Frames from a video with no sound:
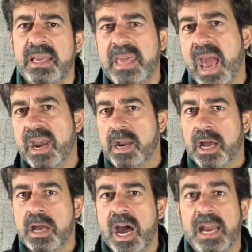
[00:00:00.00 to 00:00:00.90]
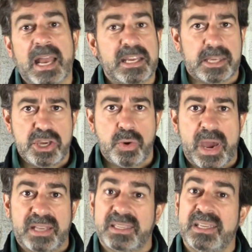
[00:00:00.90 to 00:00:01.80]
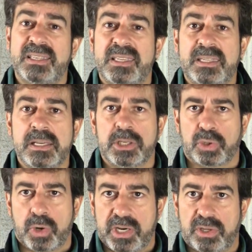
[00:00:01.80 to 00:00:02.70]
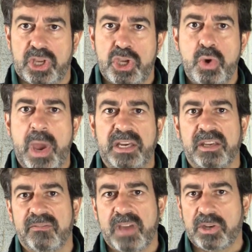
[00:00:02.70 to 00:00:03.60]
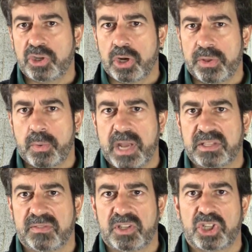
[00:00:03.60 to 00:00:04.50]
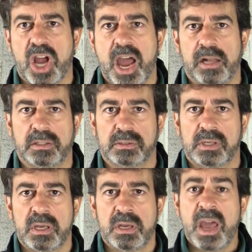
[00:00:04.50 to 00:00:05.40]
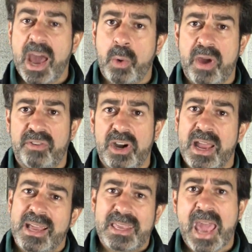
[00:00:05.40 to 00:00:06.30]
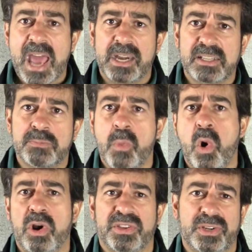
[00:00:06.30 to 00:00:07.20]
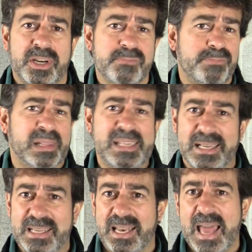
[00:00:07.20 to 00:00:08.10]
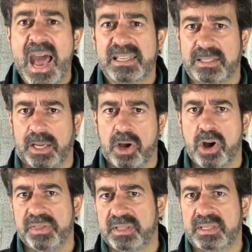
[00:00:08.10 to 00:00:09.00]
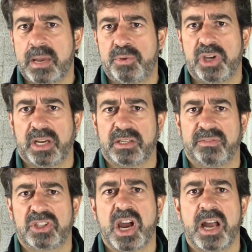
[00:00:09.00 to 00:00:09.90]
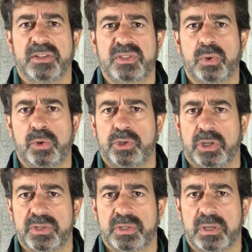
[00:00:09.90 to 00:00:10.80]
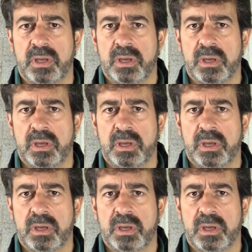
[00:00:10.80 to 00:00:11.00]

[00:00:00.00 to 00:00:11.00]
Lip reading: Canada, unlike the US, is a signatory to the UN Convention on the Rights of the Child. However, Canada's morals are completely elastic on the subject of child soldiers.